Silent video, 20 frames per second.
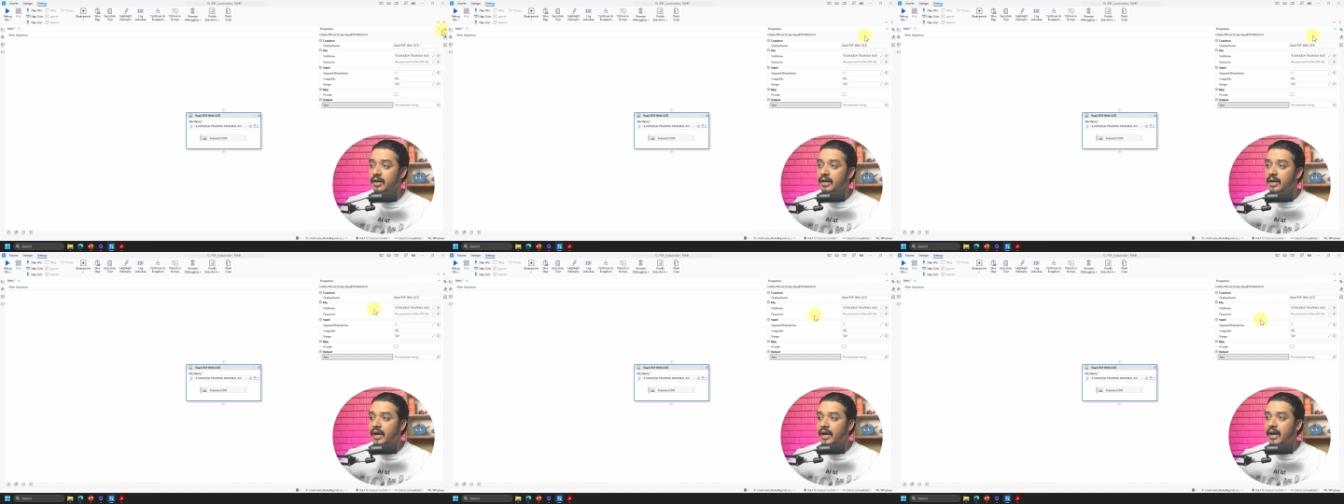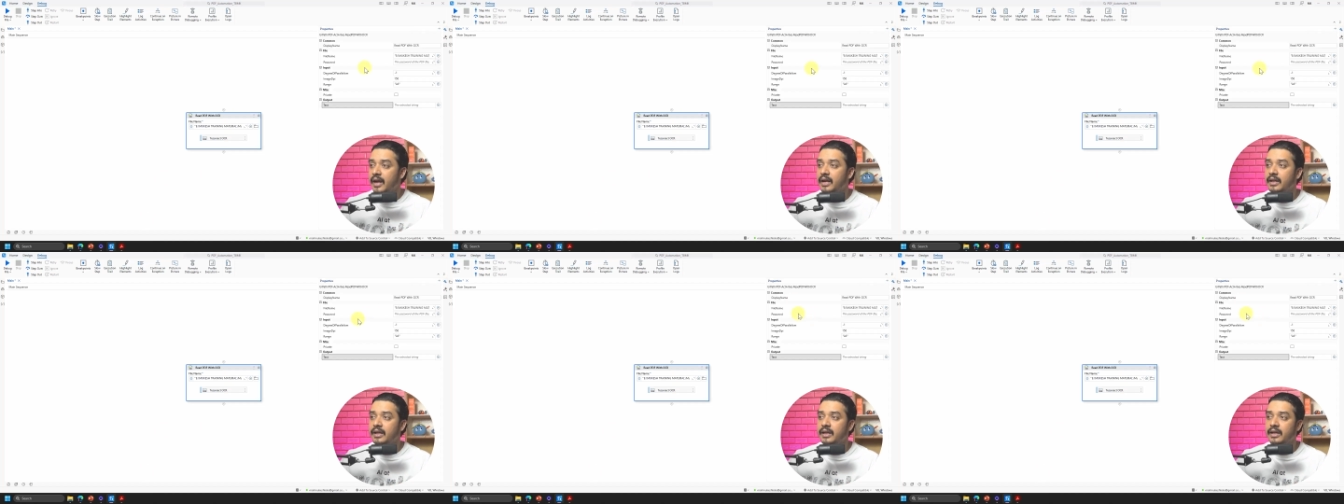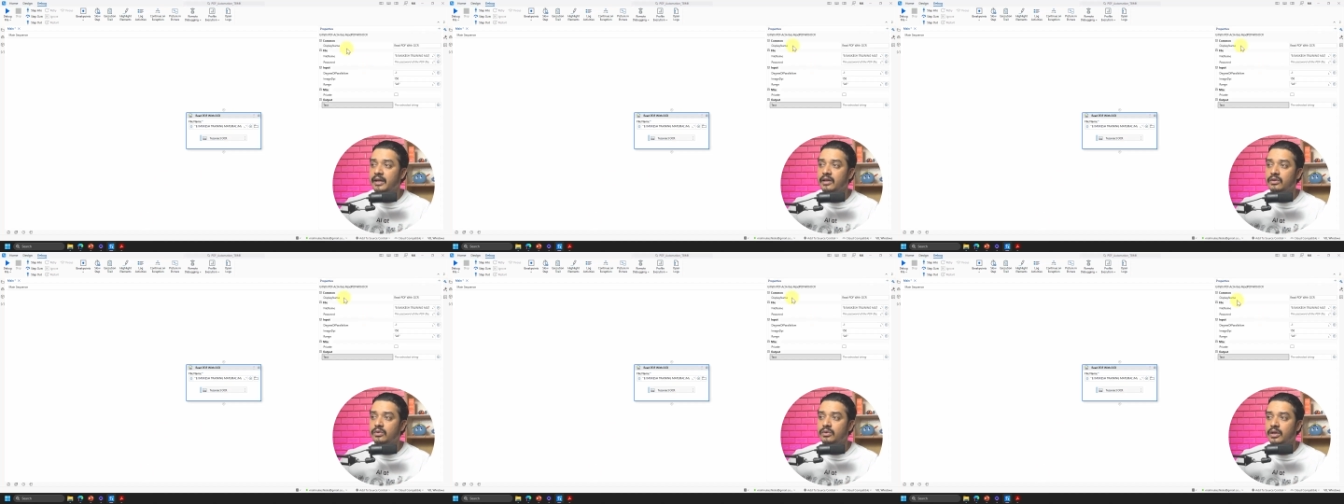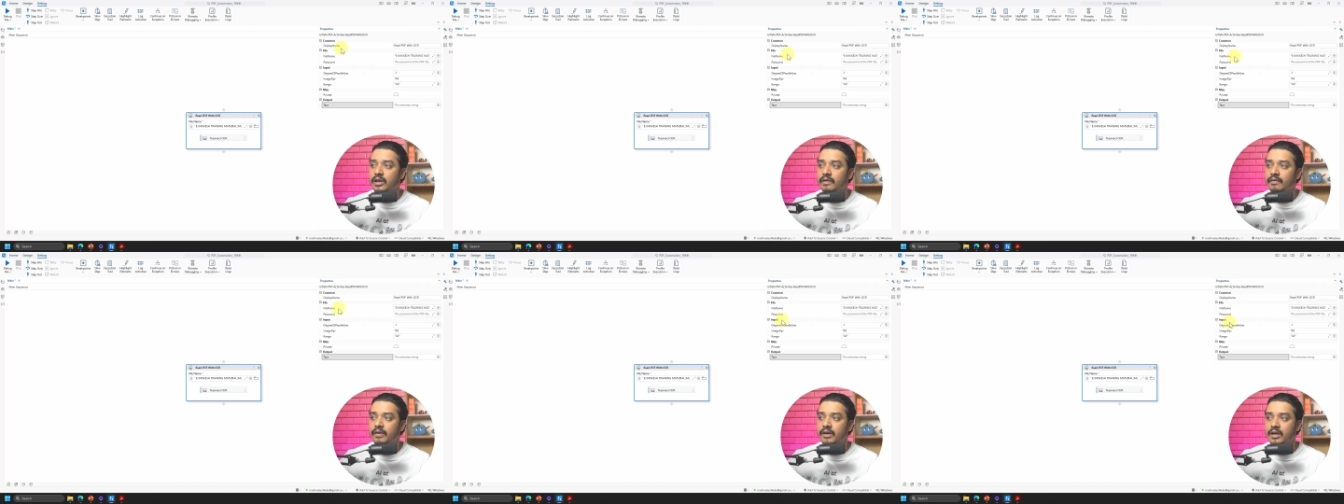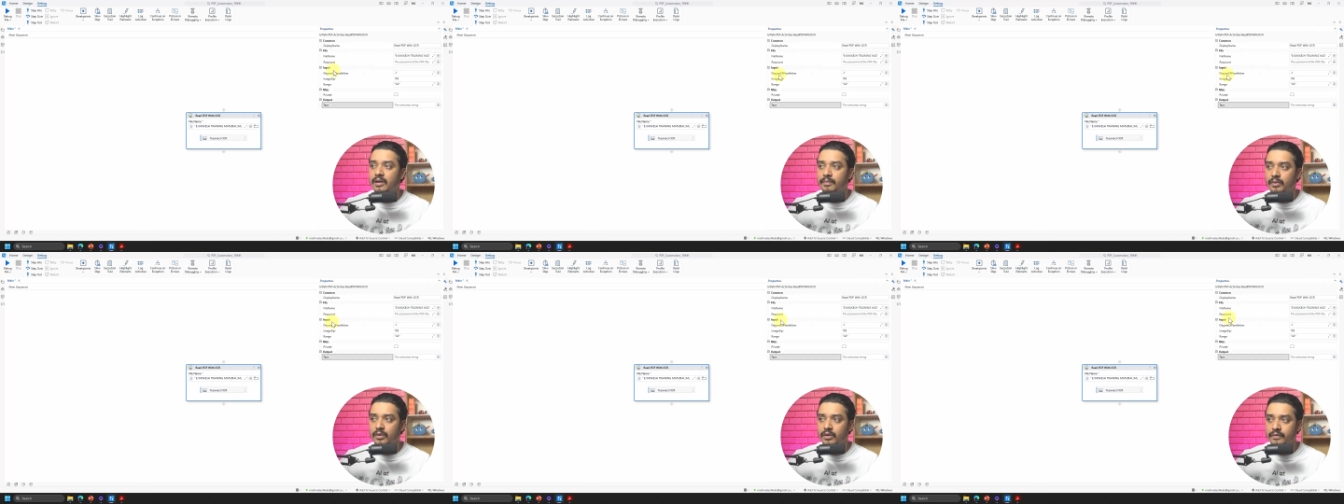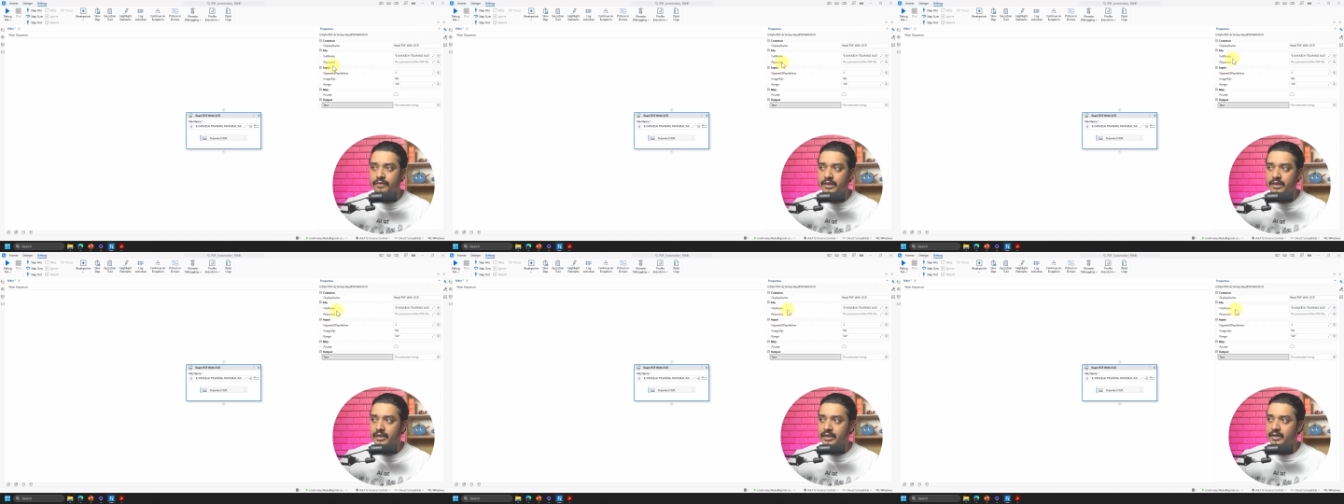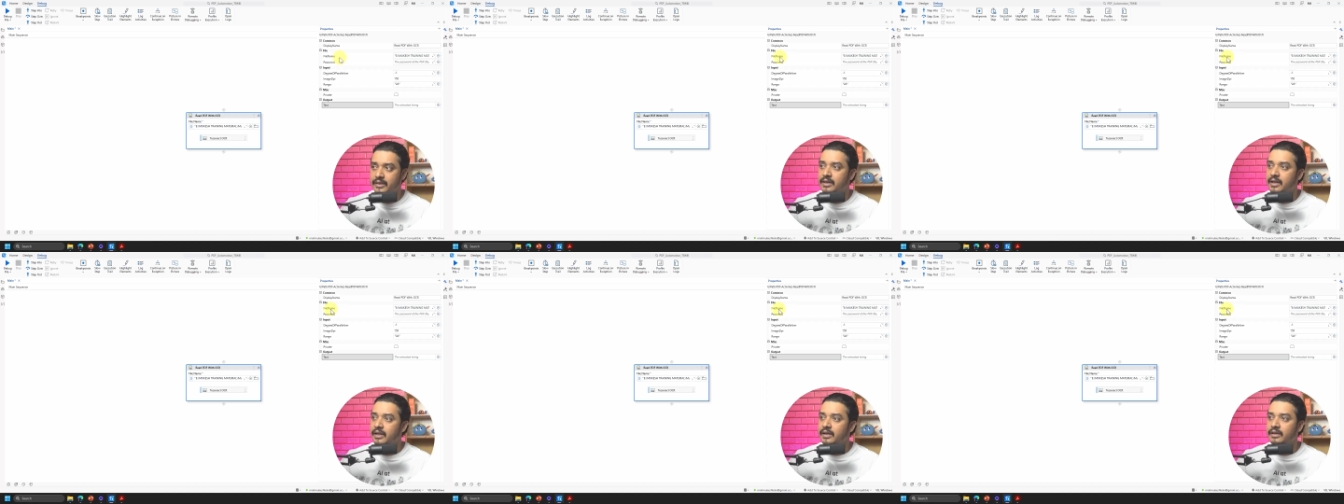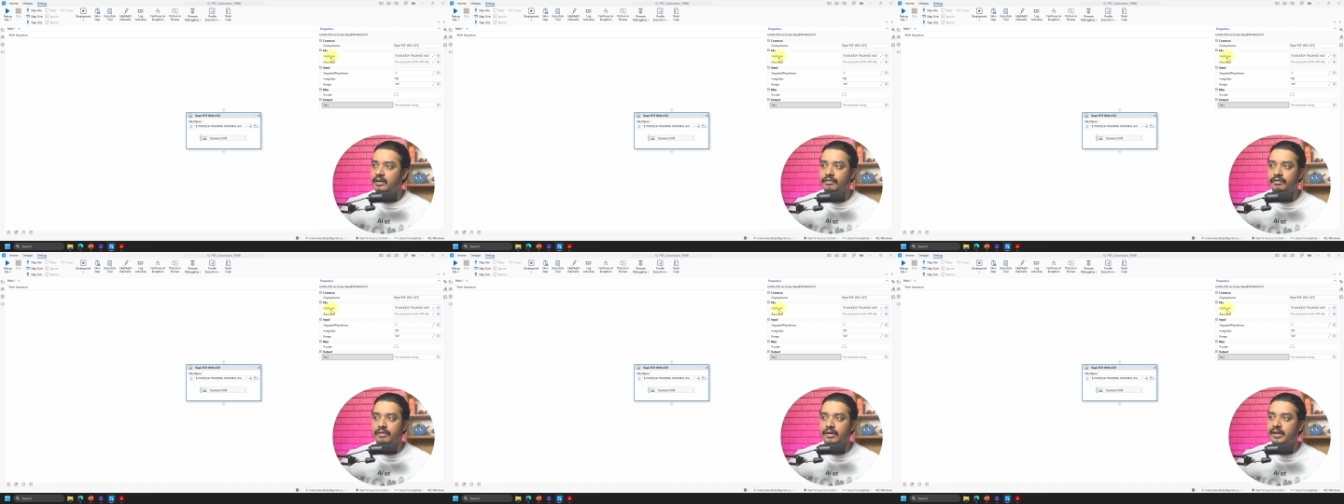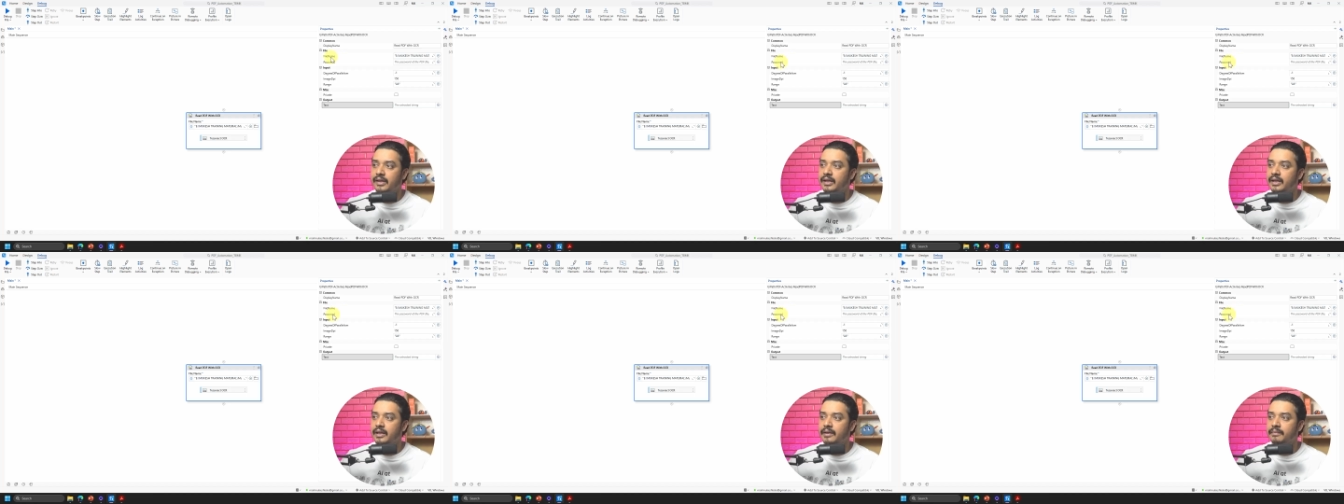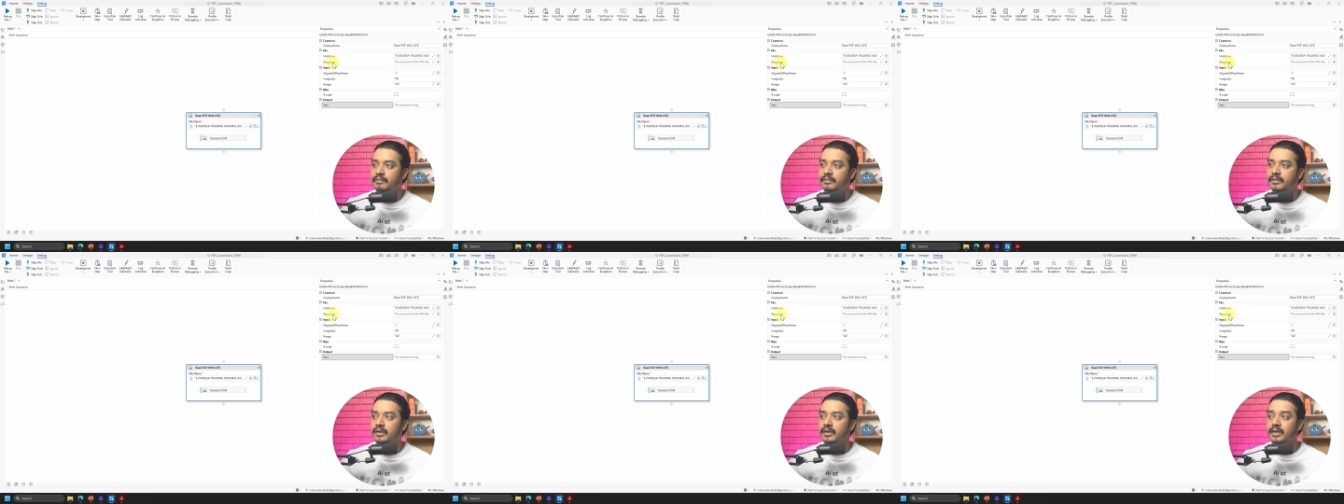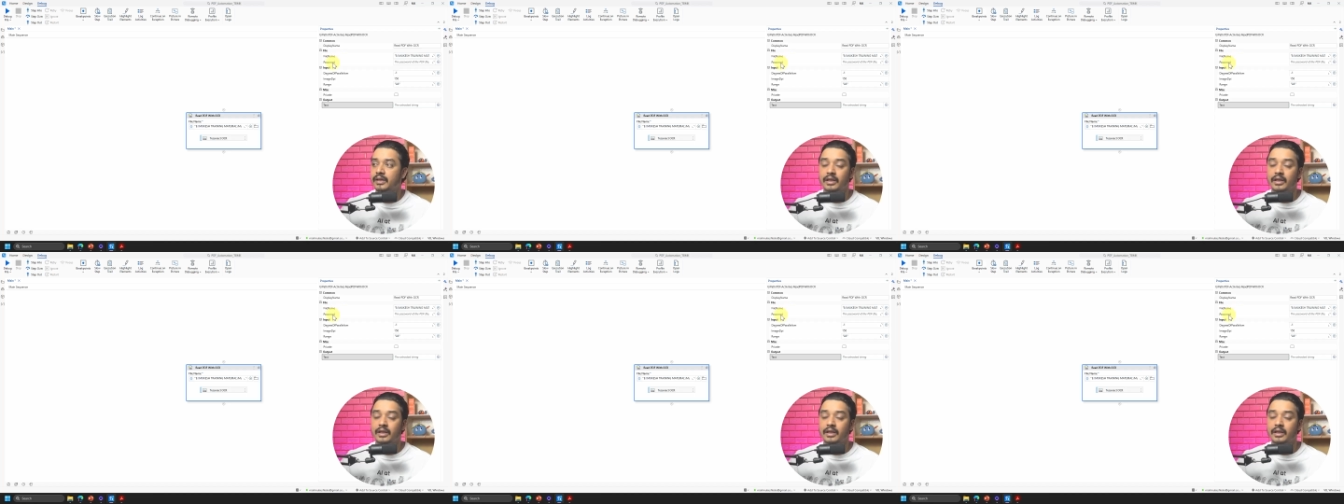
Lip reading: And here you have a couple of settings like the file name.